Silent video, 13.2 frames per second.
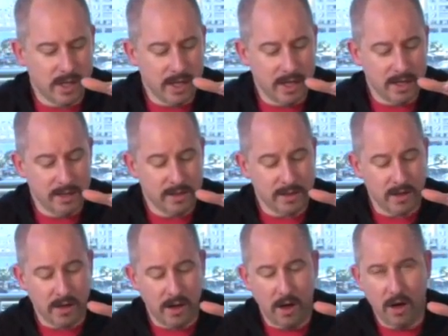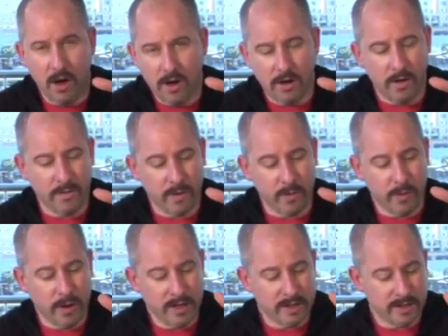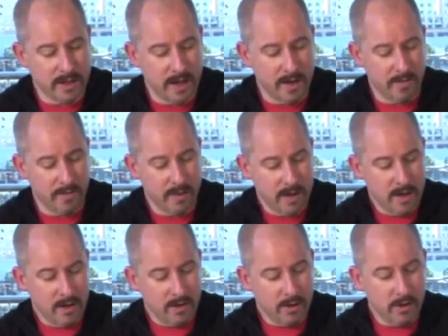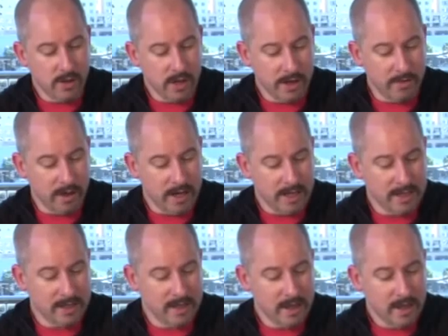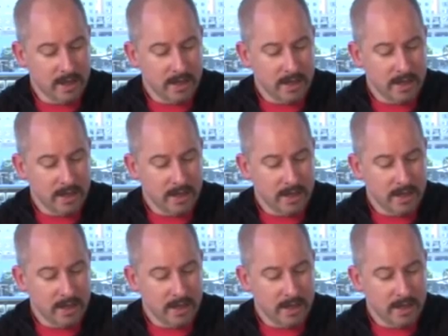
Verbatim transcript: It is hot off the press, um, newly released.